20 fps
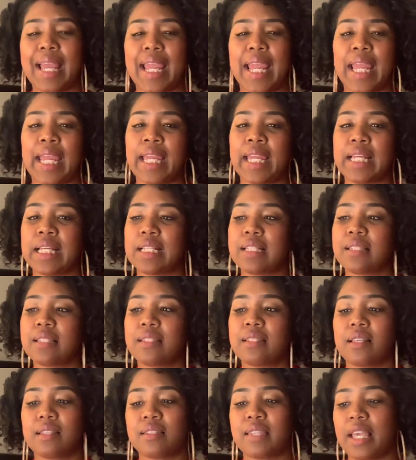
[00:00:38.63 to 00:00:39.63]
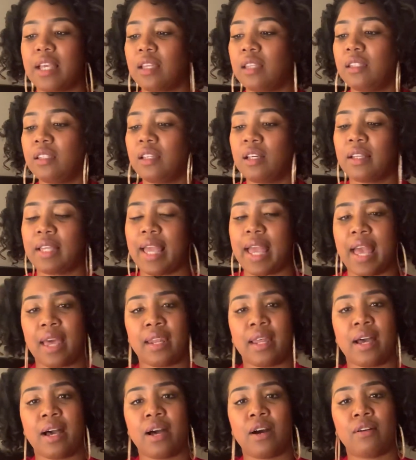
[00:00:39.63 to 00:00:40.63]
and take a look
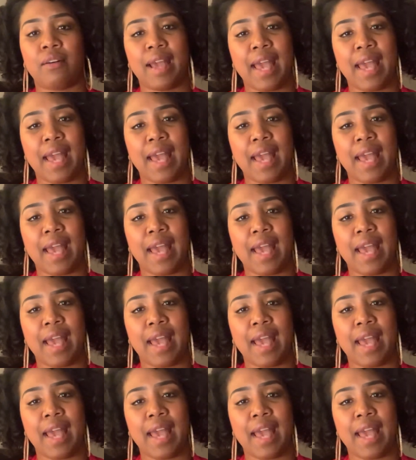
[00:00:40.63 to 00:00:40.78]
at our